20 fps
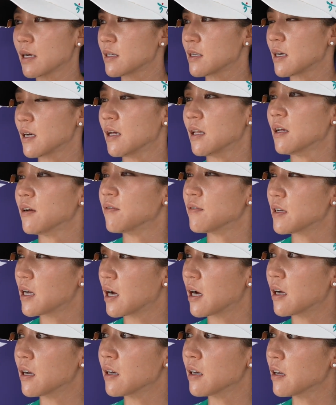XL have
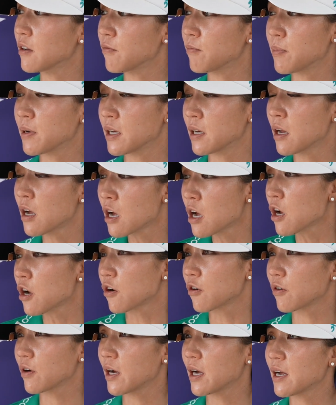done have been
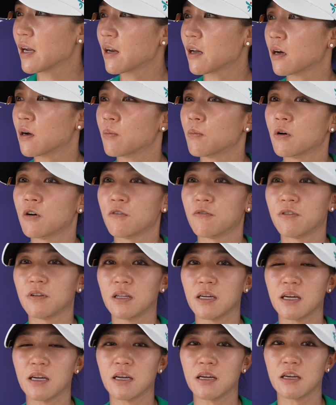great.
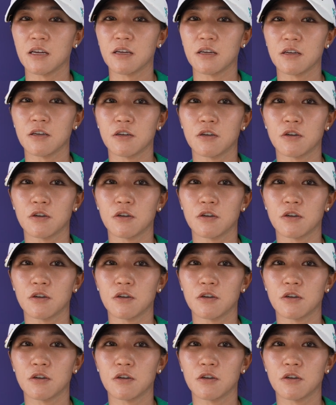Hopefully,